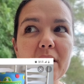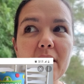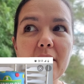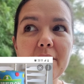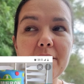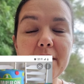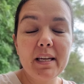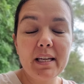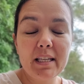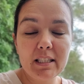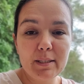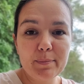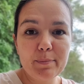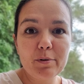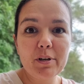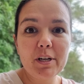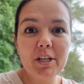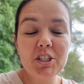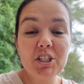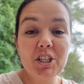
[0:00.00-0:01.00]
of the
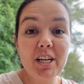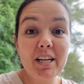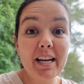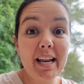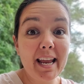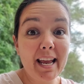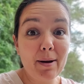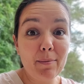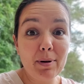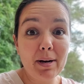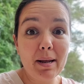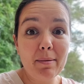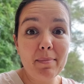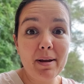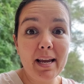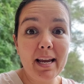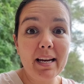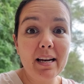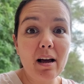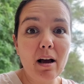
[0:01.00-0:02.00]
inspiration and what I
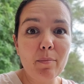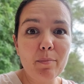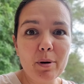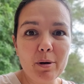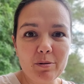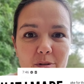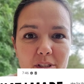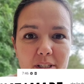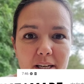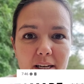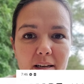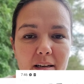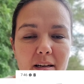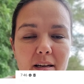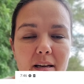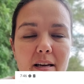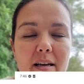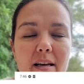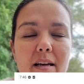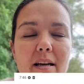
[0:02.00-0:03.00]
made, I'll post it.
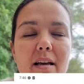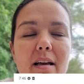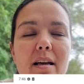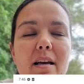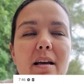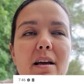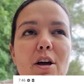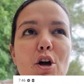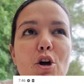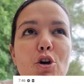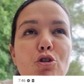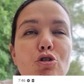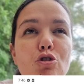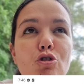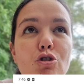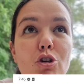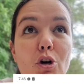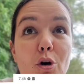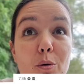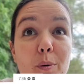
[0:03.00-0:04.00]

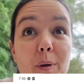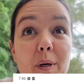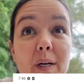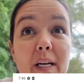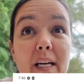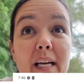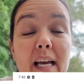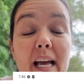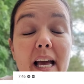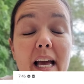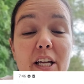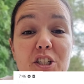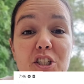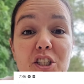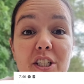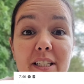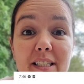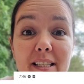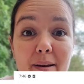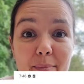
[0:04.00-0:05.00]
So
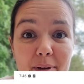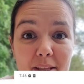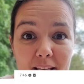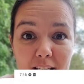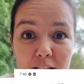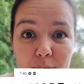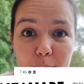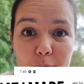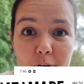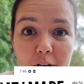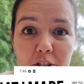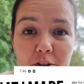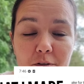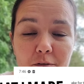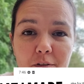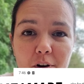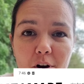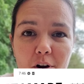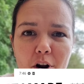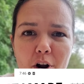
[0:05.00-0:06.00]
she sent me the
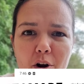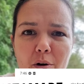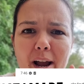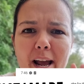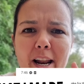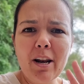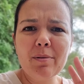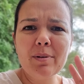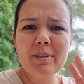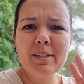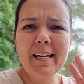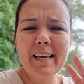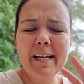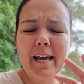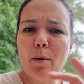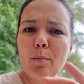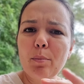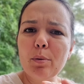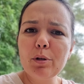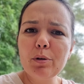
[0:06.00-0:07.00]
inspiration photo, and it was like
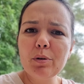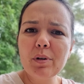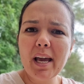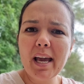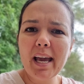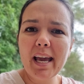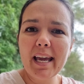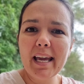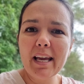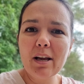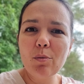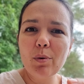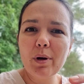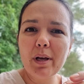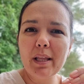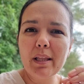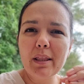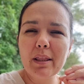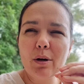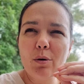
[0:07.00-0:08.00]
a blue cake
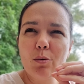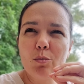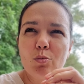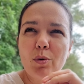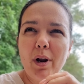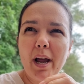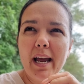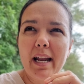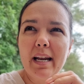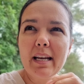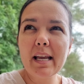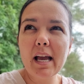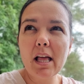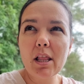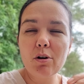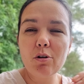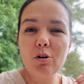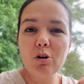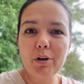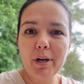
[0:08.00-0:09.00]
with red,
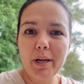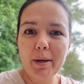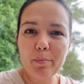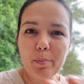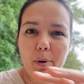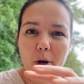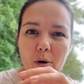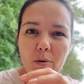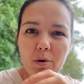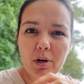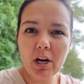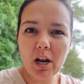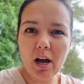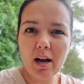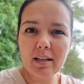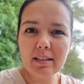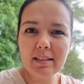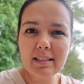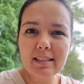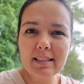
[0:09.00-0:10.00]
yellow, green polka
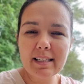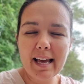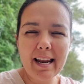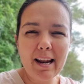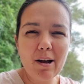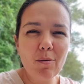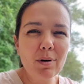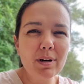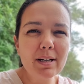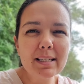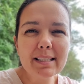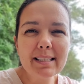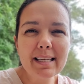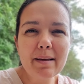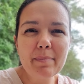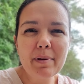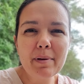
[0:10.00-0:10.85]
dots, and I want to say